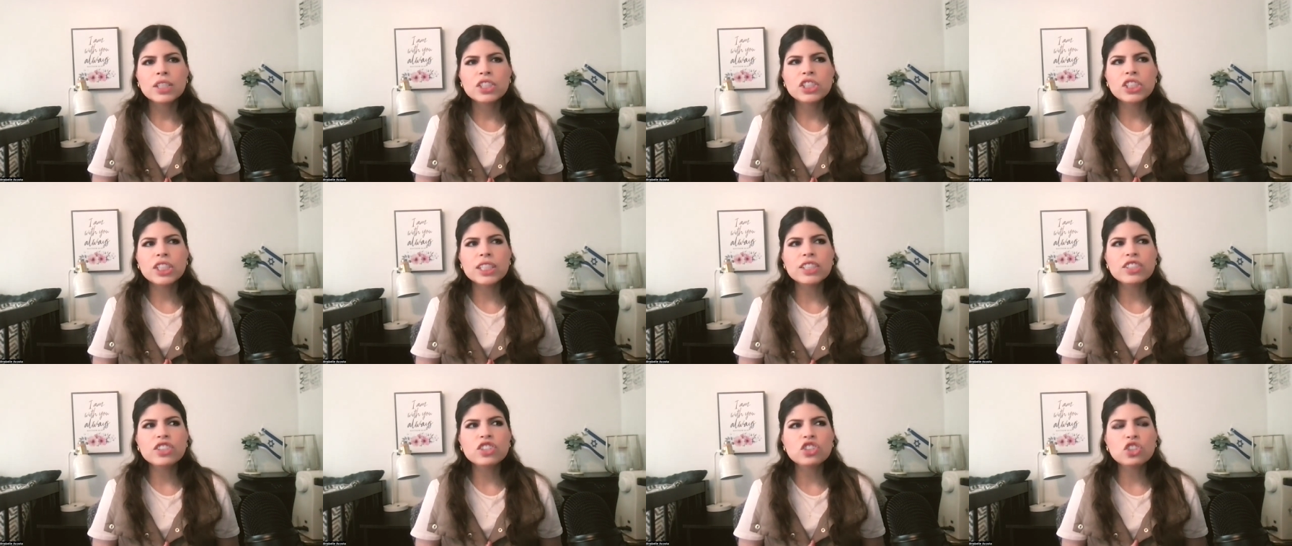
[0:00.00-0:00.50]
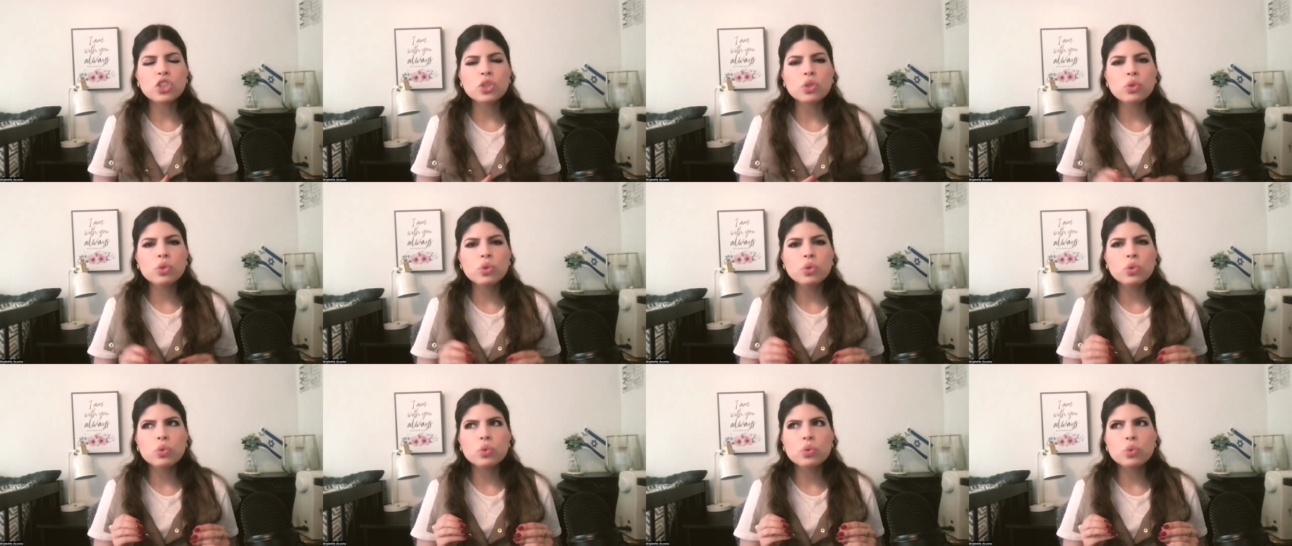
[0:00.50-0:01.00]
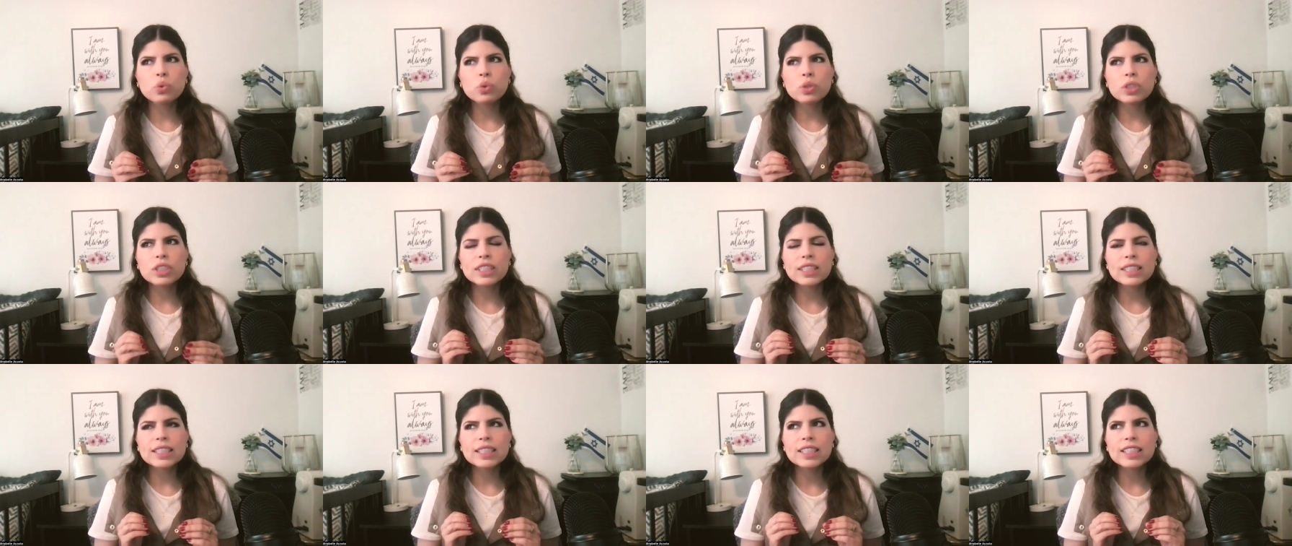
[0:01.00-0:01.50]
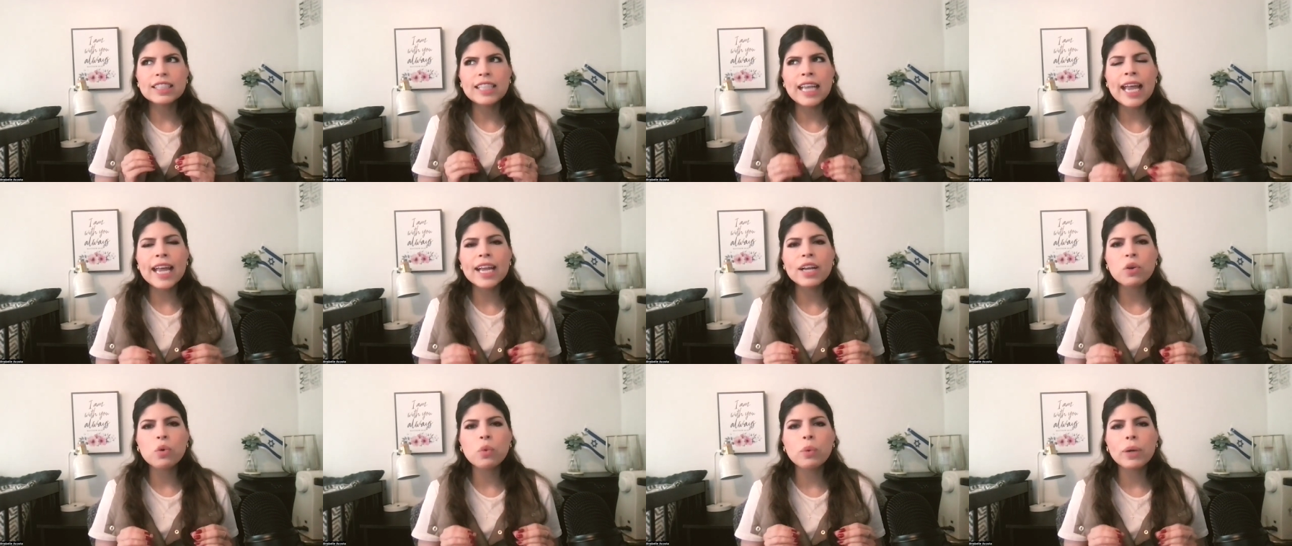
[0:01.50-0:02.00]
just to
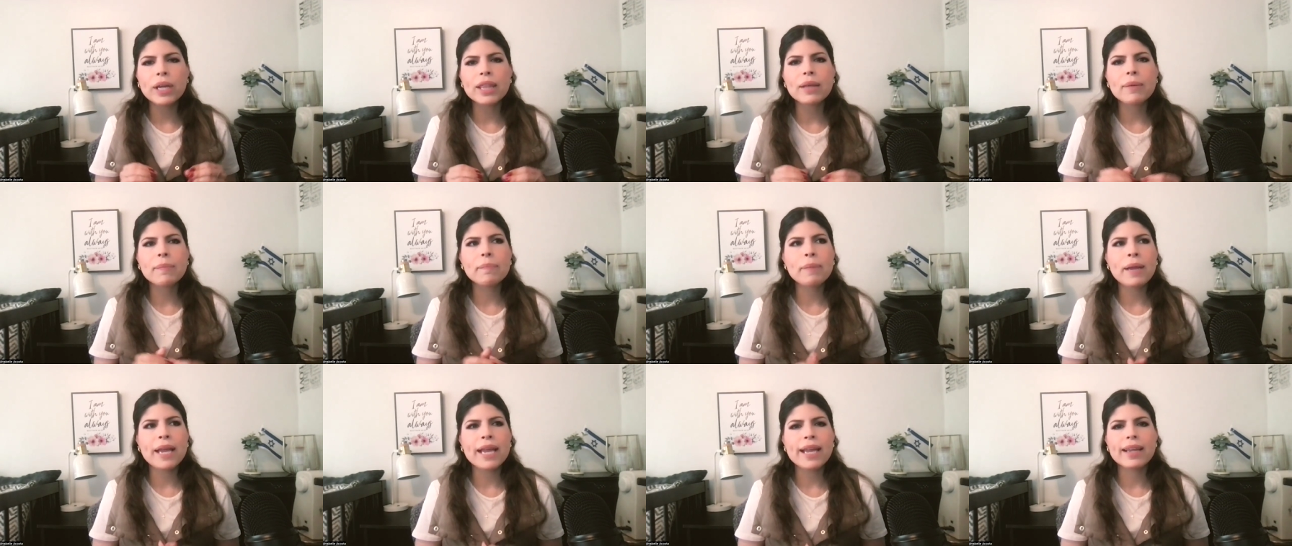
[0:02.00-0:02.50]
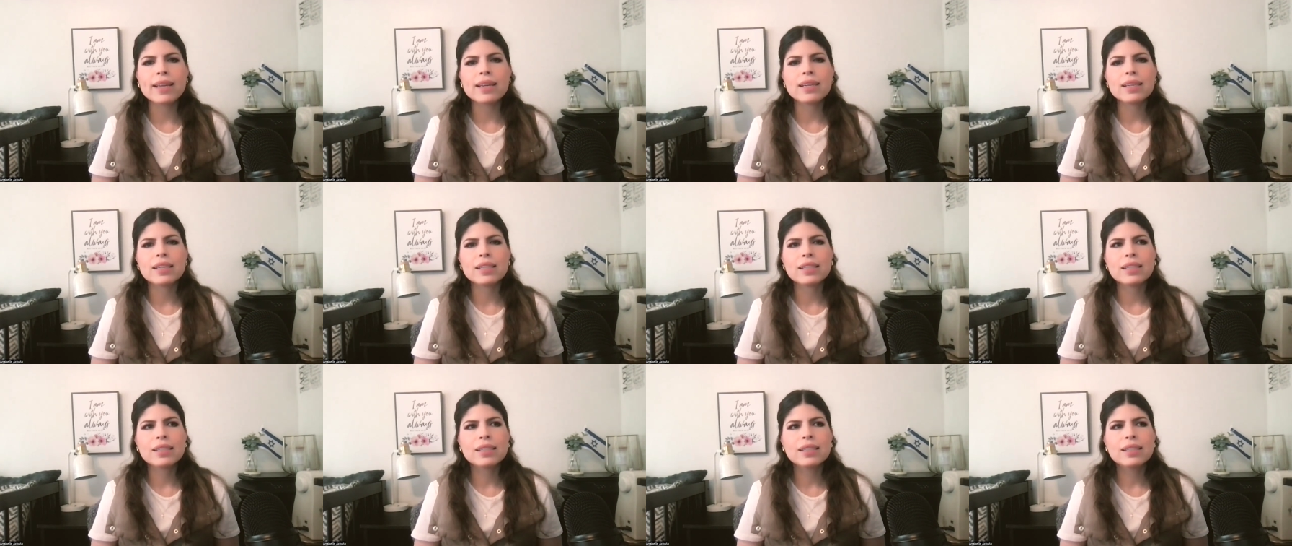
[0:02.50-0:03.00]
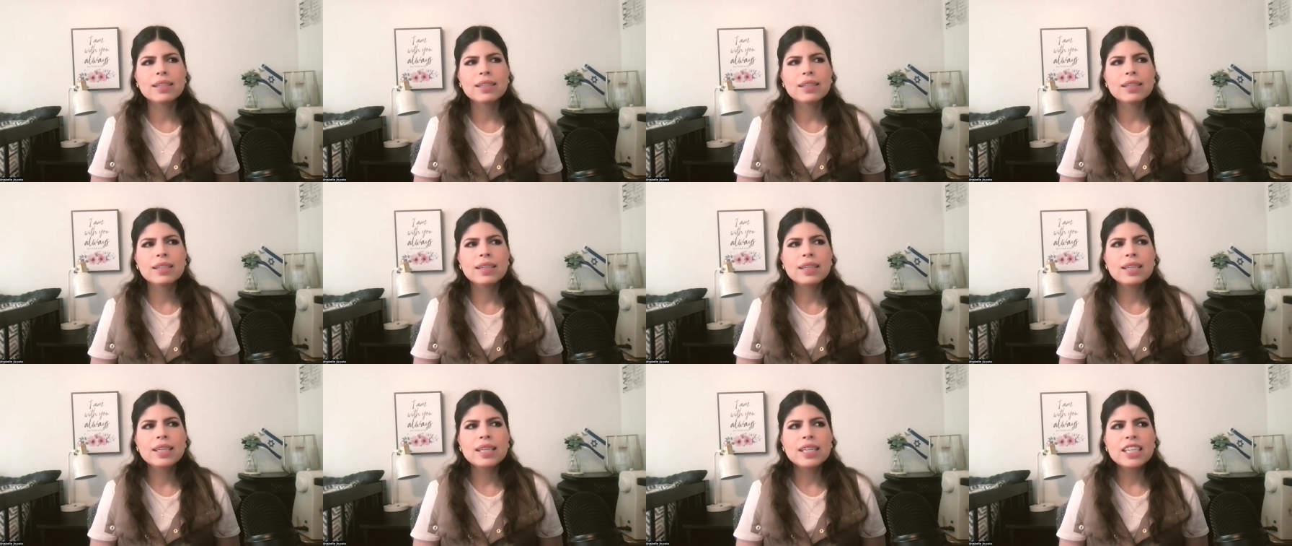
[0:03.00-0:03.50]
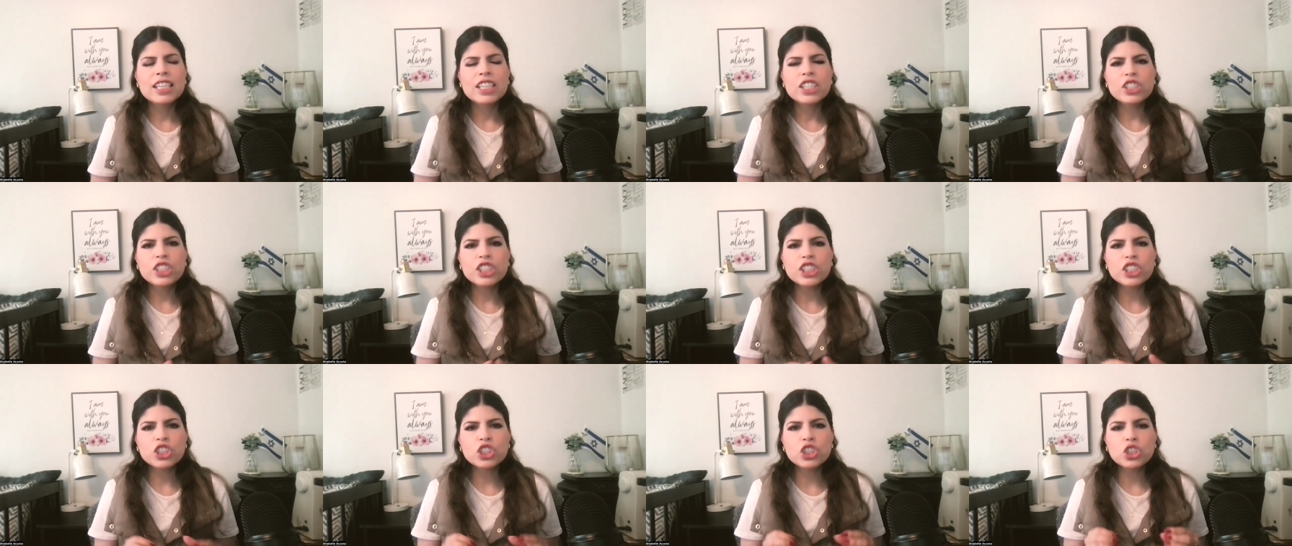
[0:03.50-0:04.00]
take away the pain,
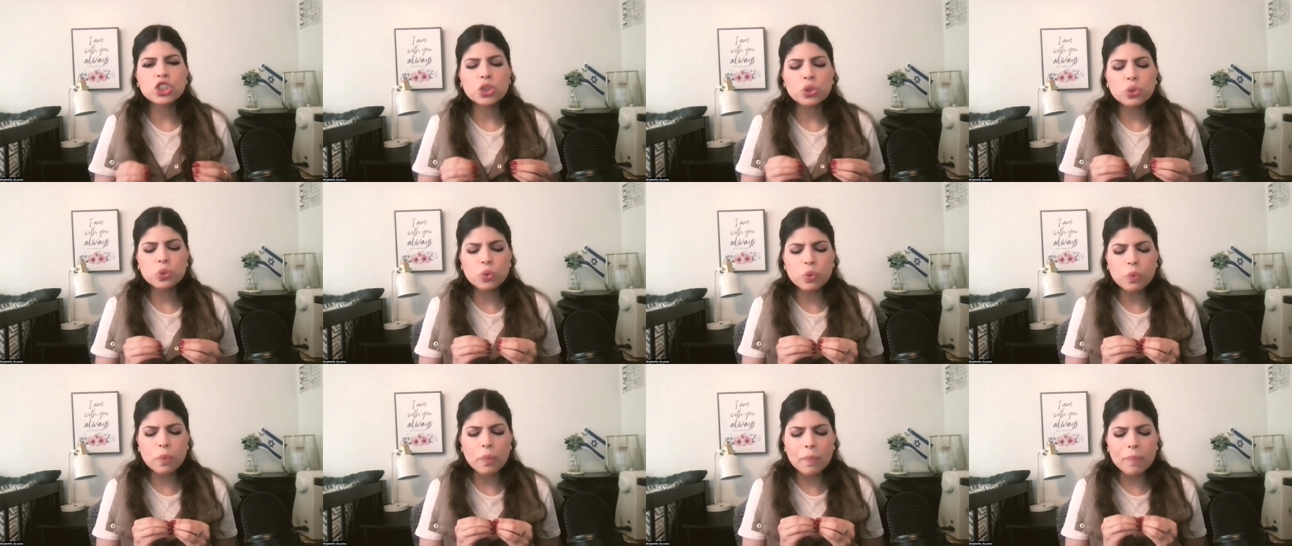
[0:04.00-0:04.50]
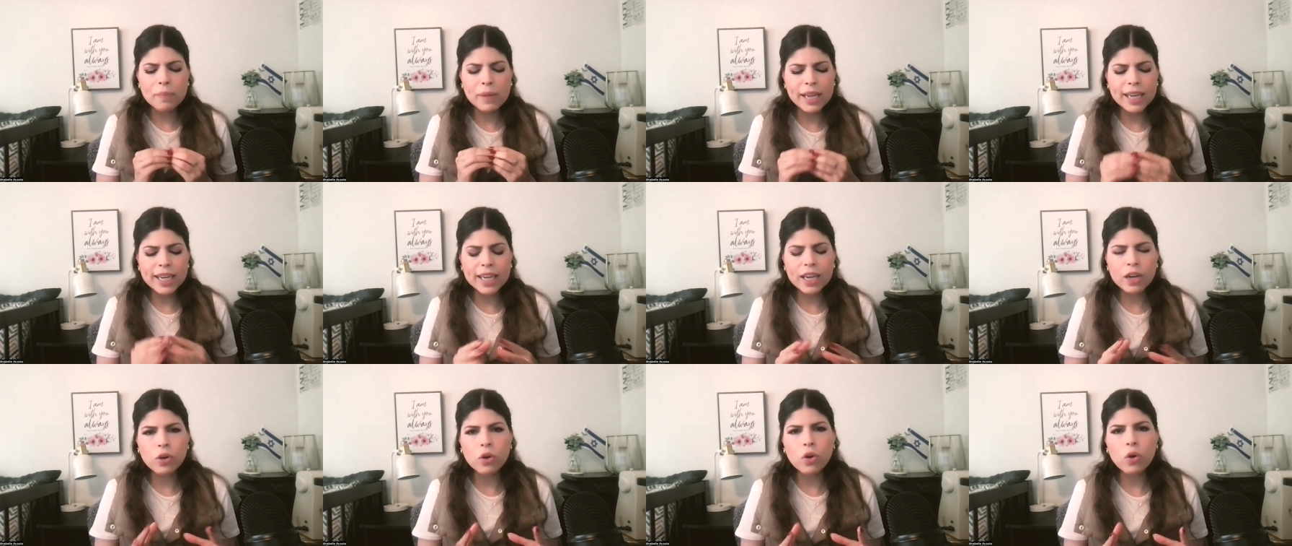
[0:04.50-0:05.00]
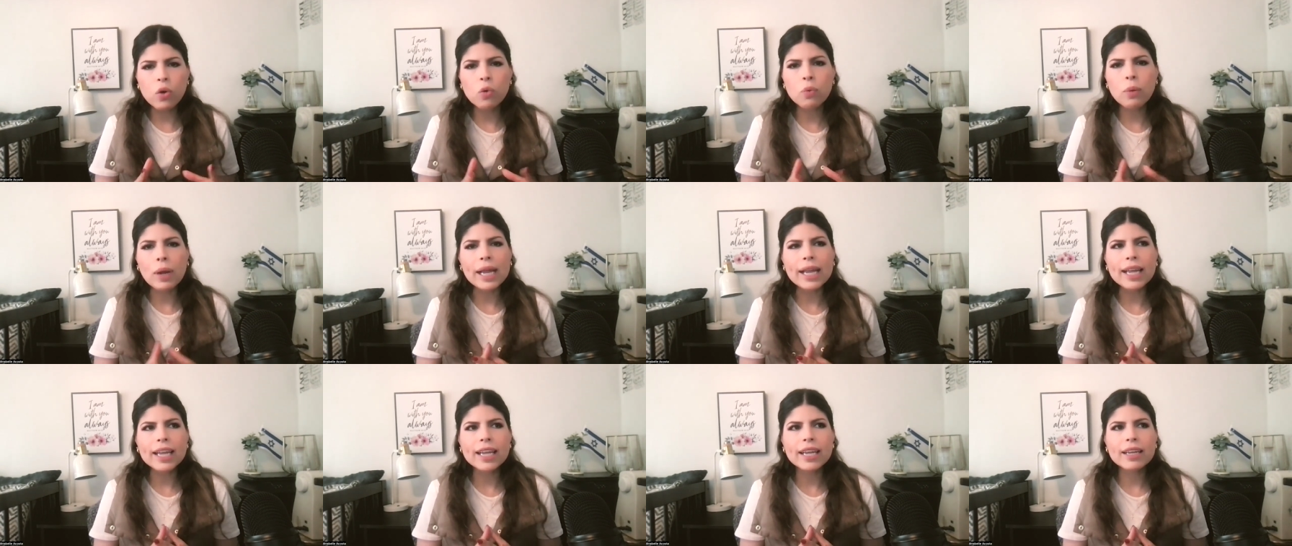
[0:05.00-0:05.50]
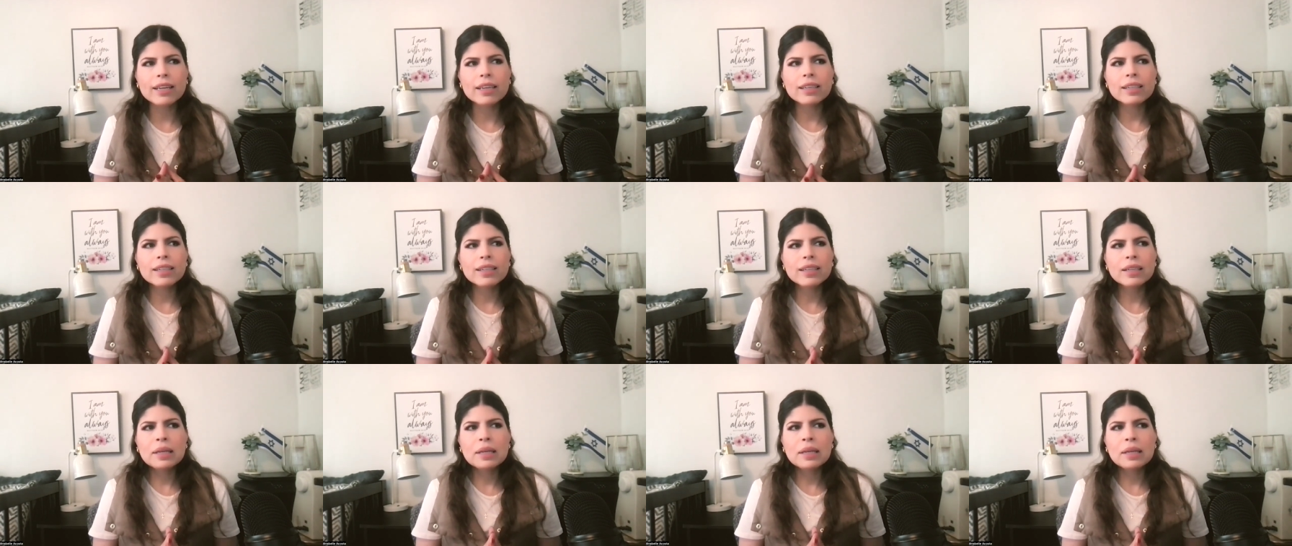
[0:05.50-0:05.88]
just to make it go away.